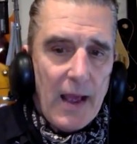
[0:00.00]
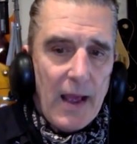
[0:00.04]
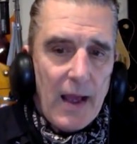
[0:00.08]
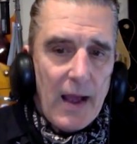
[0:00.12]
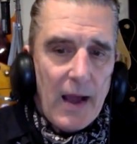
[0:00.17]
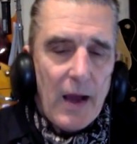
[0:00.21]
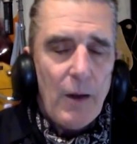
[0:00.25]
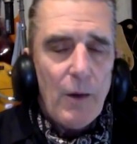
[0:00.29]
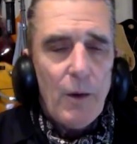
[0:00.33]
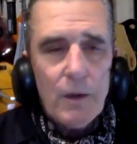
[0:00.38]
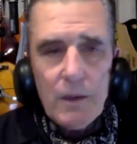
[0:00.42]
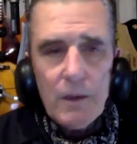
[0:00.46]

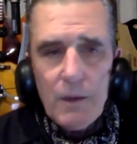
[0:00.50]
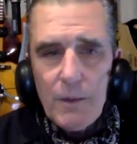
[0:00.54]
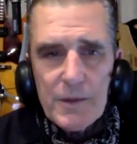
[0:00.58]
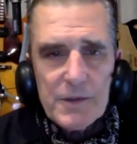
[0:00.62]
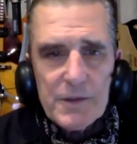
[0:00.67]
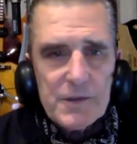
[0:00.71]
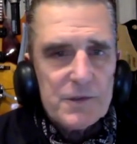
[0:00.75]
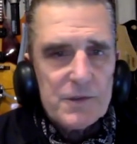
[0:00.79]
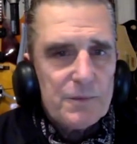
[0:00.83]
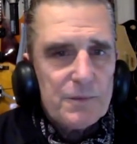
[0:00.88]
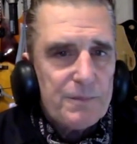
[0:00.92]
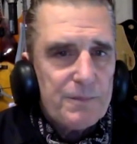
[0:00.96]
I will
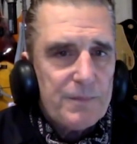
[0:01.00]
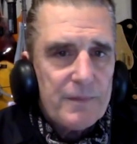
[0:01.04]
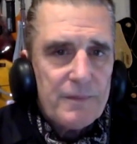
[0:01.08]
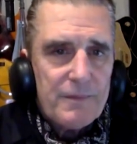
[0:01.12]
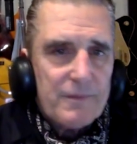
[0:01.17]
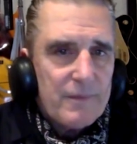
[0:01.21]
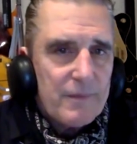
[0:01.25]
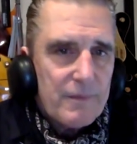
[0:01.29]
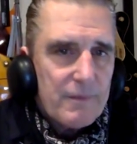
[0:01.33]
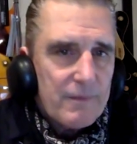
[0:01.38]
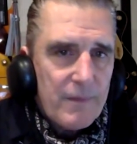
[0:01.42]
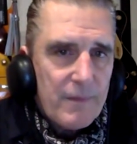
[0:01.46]
always
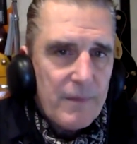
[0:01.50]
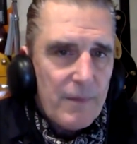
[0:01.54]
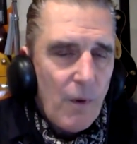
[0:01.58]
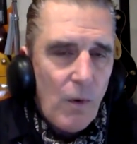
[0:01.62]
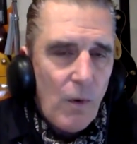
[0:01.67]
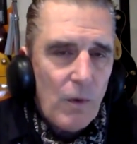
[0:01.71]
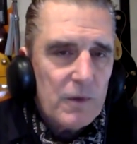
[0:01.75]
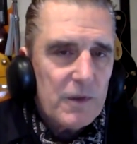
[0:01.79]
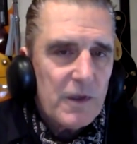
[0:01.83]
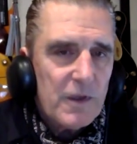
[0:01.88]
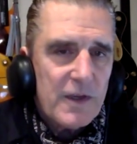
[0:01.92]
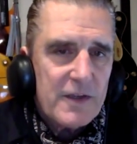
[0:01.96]

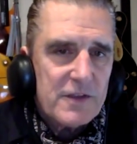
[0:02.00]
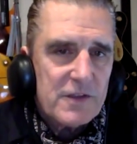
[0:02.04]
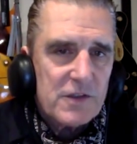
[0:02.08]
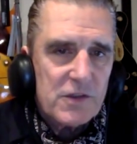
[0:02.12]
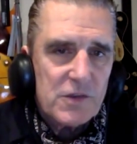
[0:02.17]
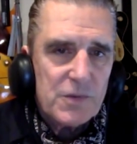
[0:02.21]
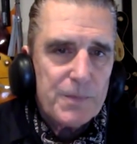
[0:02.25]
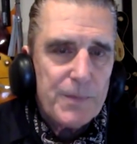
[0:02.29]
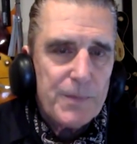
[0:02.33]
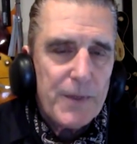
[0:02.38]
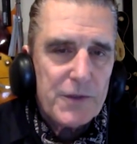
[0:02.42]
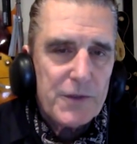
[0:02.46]
hold it as a
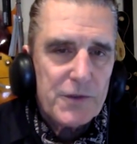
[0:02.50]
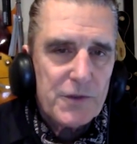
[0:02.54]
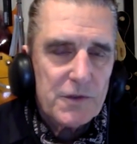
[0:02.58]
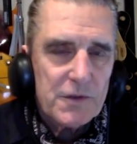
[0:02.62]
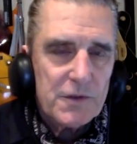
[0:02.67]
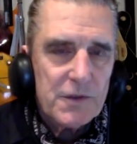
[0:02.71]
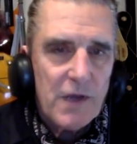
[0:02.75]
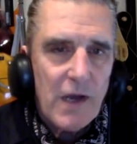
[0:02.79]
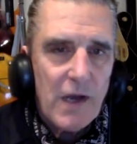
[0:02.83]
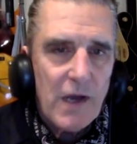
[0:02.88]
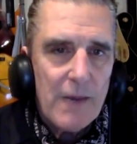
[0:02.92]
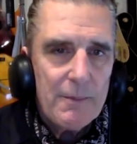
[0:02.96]
special
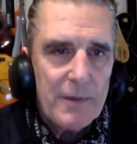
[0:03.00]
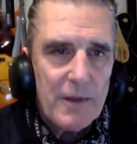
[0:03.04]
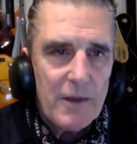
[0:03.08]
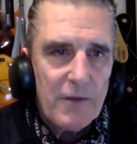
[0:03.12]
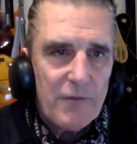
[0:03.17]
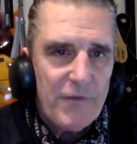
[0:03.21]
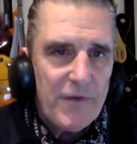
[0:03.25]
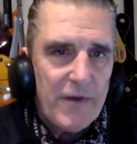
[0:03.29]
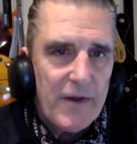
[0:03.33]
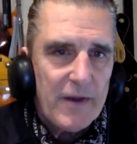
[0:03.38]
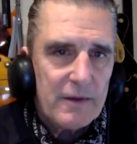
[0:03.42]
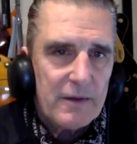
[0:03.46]
time in the
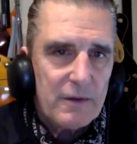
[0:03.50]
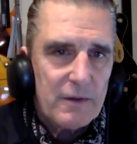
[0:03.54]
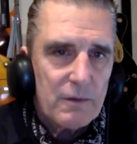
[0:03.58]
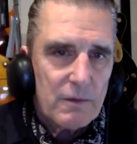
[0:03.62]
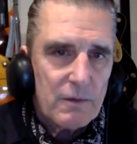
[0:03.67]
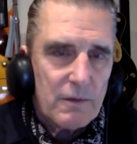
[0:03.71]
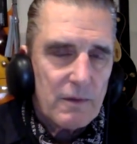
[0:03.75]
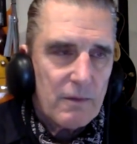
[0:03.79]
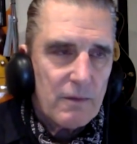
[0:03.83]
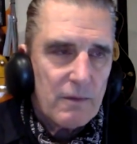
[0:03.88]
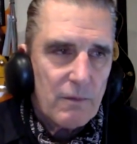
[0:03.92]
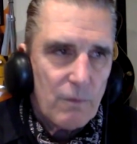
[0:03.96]
fact
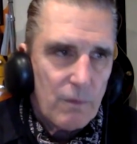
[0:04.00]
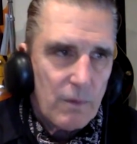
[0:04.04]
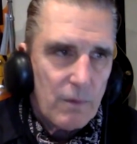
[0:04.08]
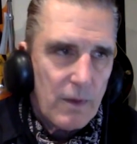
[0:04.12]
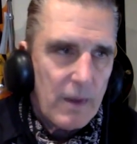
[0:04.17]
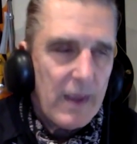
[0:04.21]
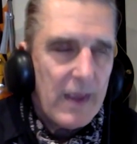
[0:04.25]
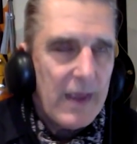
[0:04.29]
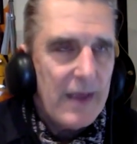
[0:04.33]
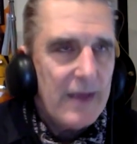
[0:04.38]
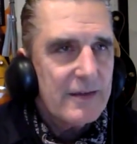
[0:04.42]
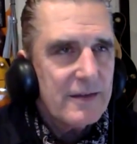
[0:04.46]

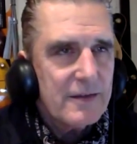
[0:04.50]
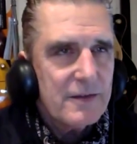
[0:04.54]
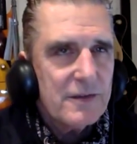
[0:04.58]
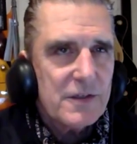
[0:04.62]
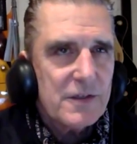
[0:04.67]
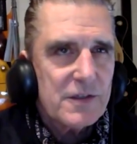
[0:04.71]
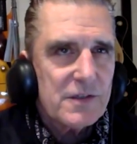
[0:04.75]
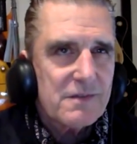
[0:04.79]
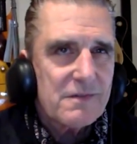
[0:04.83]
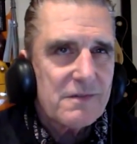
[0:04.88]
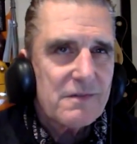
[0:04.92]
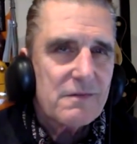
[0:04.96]
and
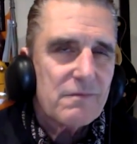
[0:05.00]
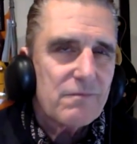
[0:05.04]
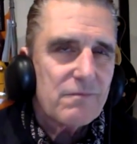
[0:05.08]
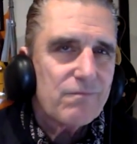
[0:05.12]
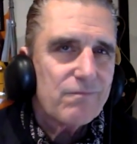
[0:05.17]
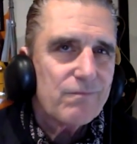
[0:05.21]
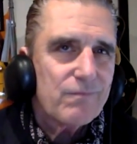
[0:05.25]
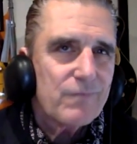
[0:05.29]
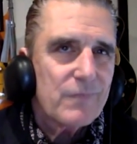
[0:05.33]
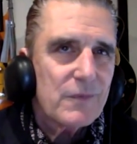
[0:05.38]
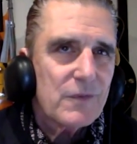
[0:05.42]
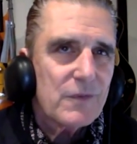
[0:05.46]
just
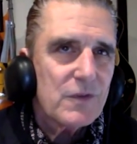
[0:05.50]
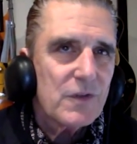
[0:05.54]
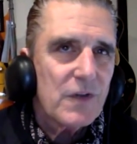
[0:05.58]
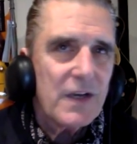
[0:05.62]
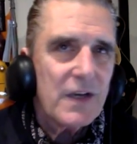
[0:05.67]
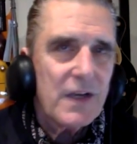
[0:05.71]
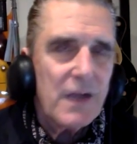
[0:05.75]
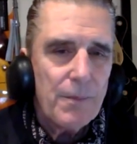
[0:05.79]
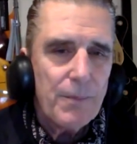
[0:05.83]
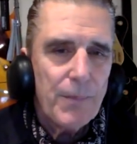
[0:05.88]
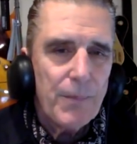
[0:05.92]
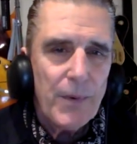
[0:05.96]
trying
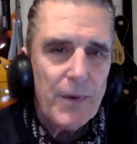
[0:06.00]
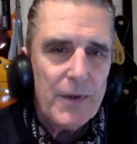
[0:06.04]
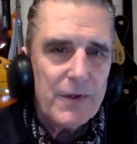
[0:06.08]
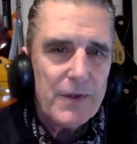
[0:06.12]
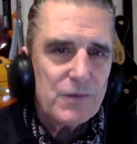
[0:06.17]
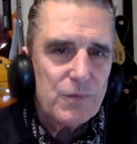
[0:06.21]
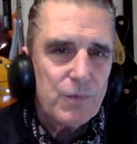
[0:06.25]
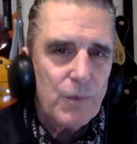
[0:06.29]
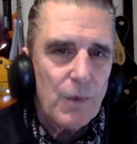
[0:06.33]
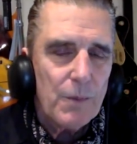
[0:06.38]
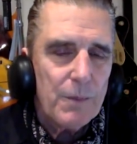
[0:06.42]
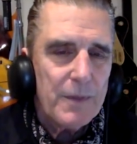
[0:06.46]
to
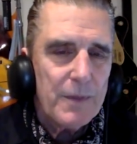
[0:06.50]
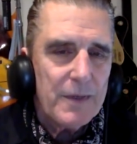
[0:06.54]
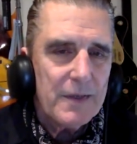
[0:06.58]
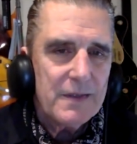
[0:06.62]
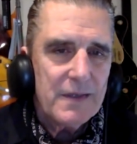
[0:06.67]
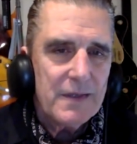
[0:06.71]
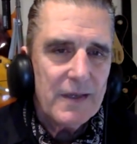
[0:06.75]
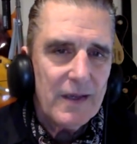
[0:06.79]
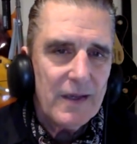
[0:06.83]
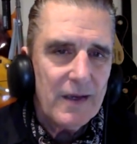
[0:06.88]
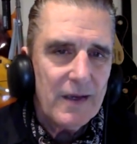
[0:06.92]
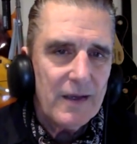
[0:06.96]
embrace what we
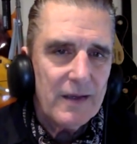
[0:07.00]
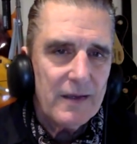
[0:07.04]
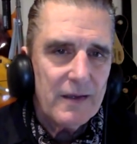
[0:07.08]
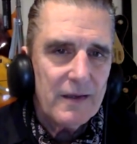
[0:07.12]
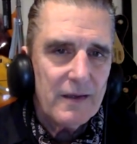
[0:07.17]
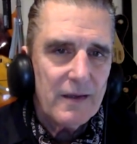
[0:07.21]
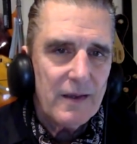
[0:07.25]
did.